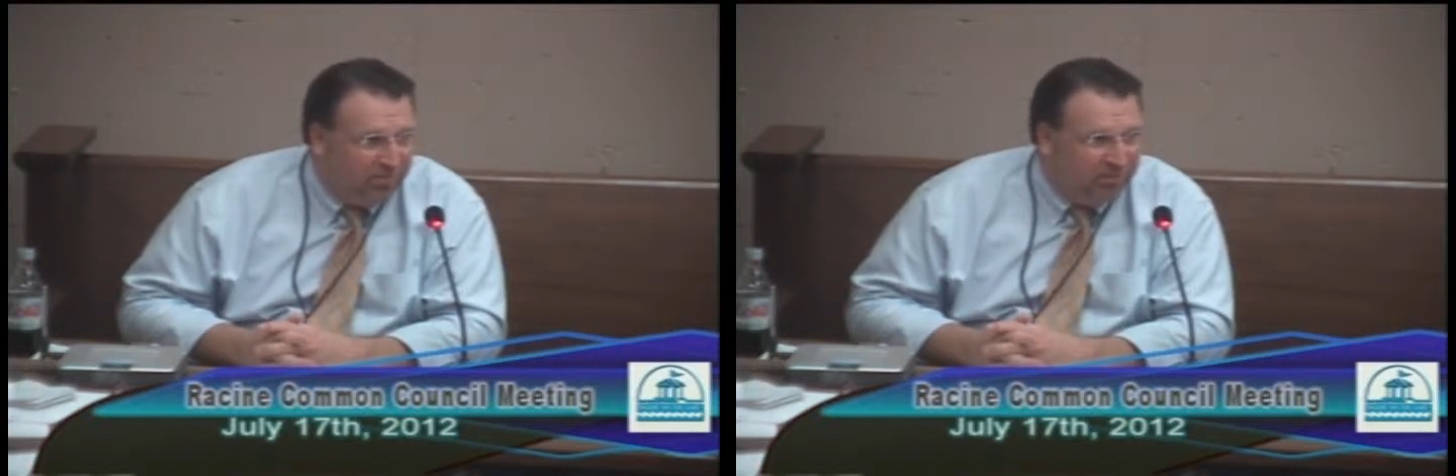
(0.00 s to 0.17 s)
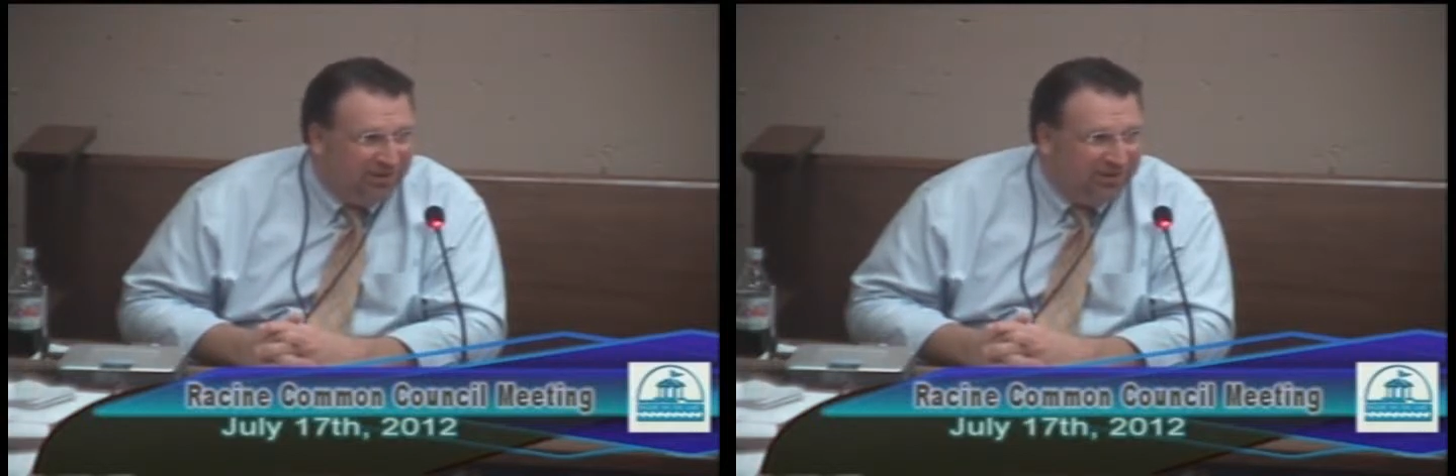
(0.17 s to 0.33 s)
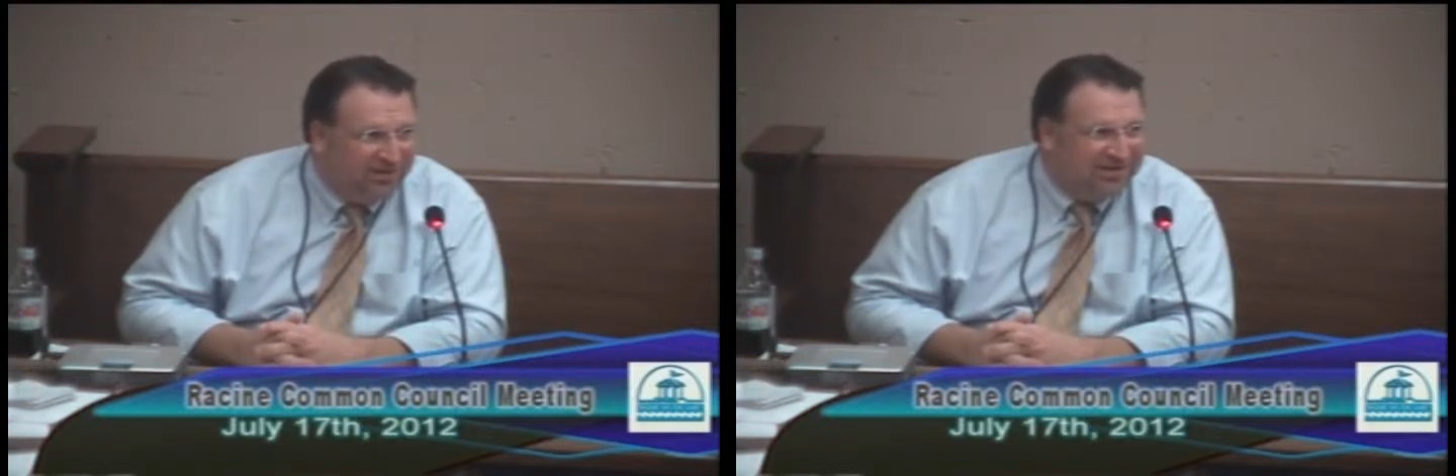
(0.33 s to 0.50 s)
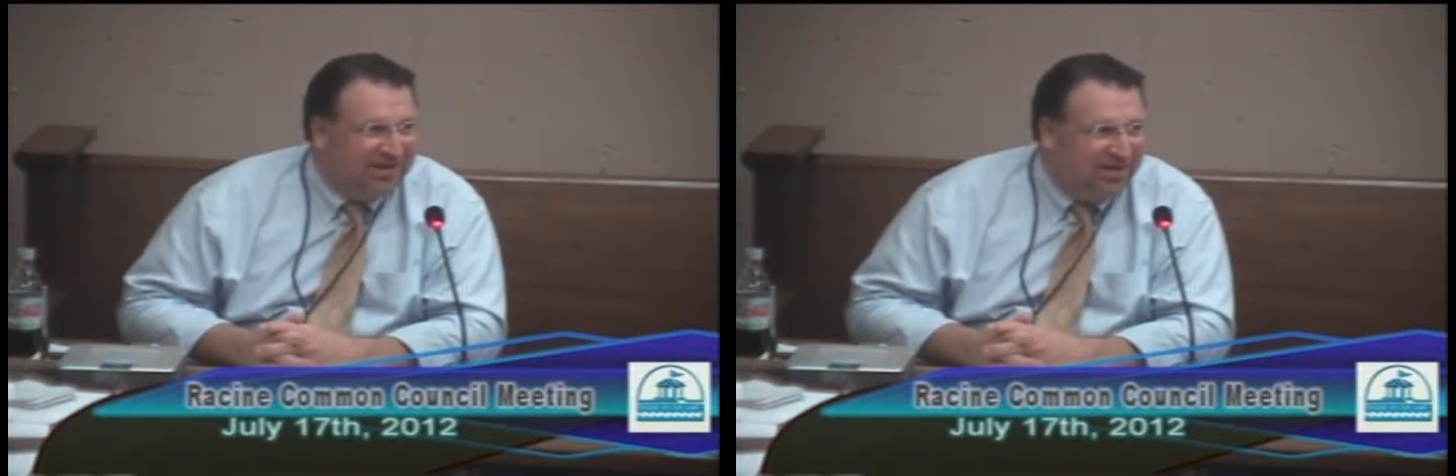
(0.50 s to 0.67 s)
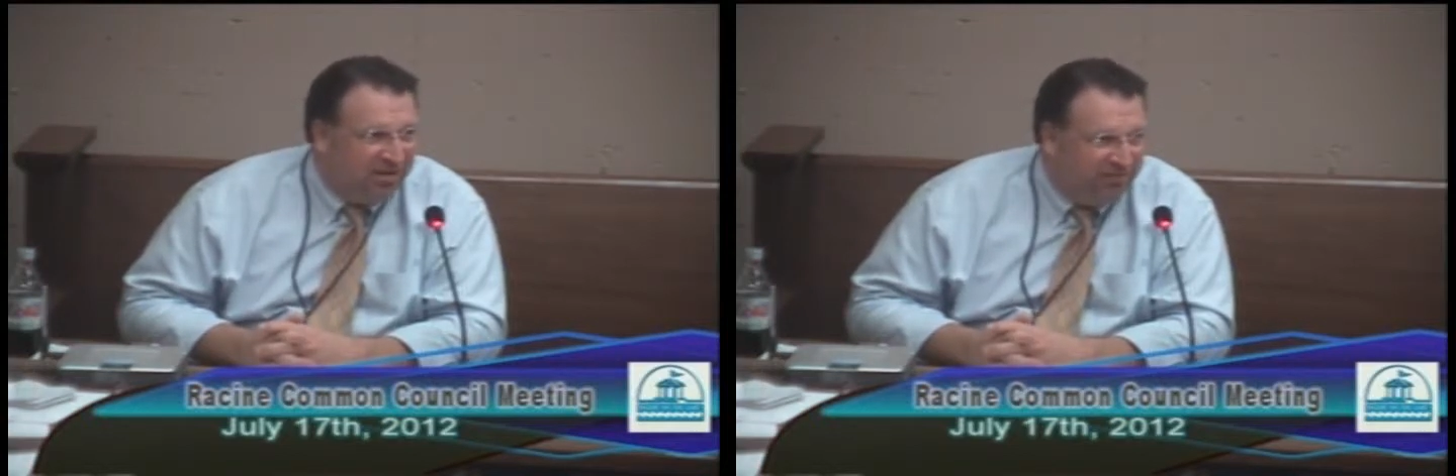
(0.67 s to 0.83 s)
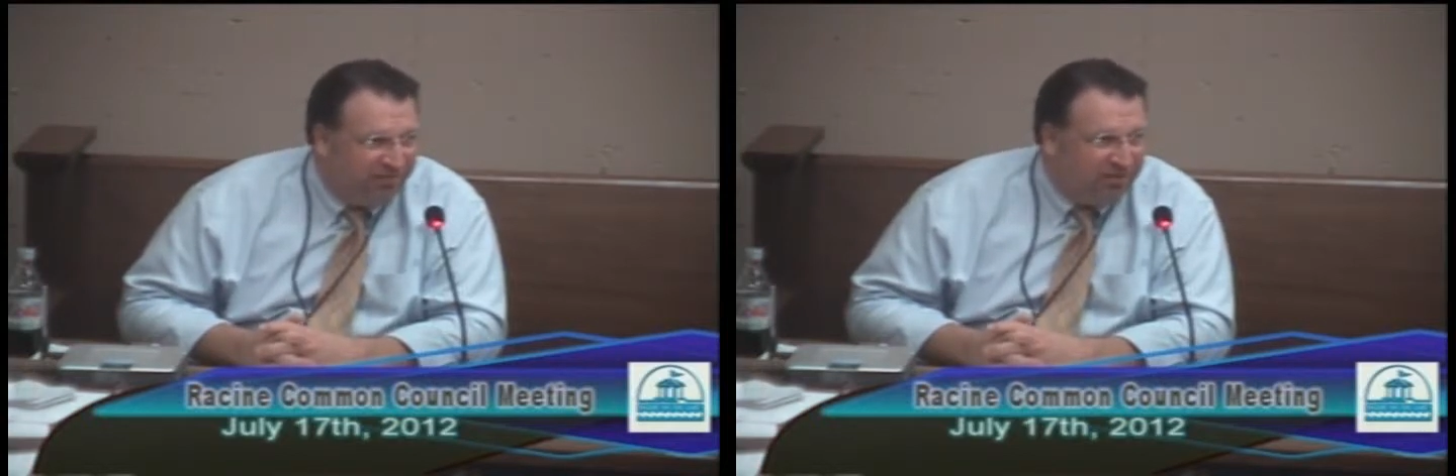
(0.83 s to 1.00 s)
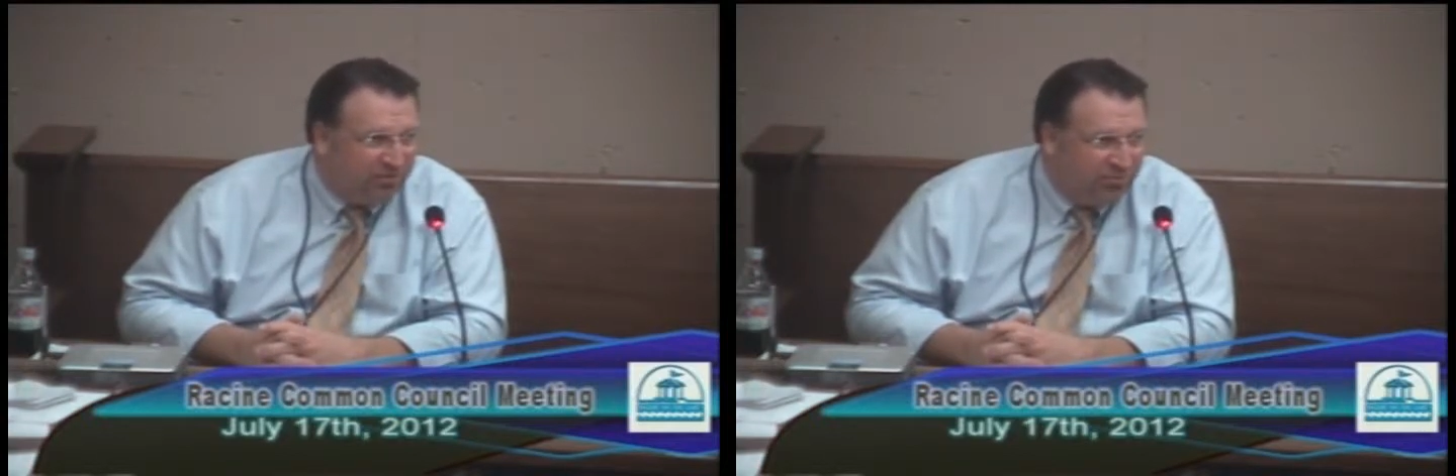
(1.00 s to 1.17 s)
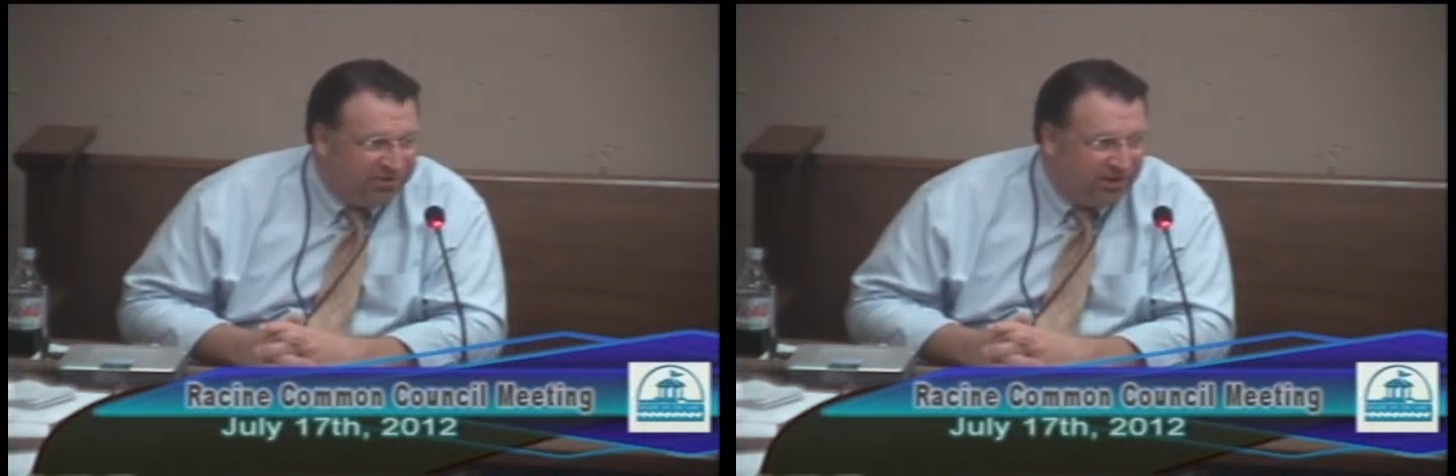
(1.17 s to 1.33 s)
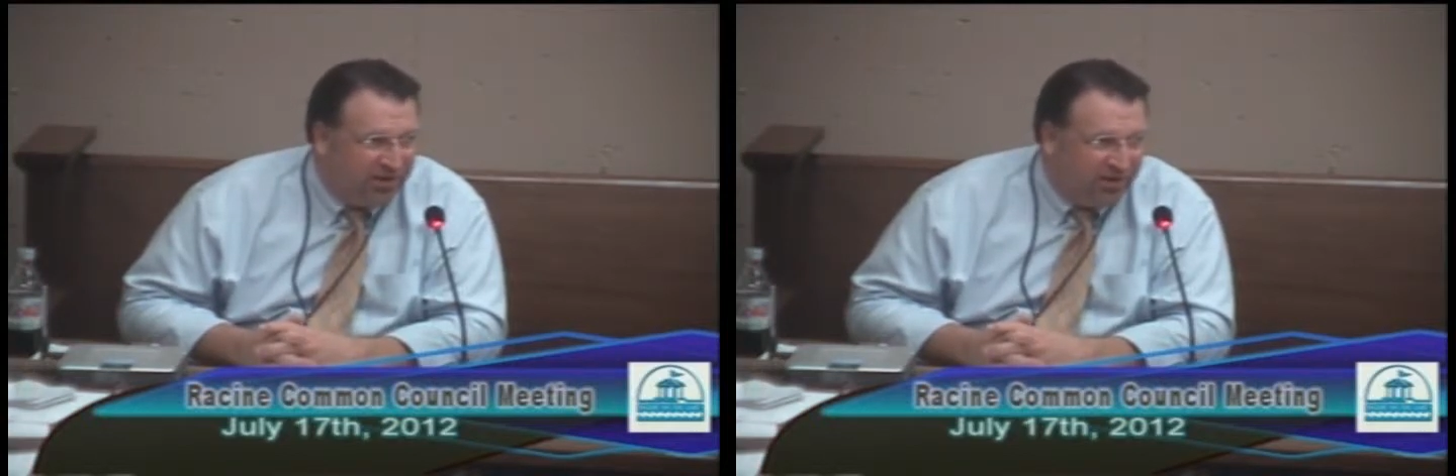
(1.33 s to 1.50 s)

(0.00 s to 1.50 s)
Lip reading: because if there was any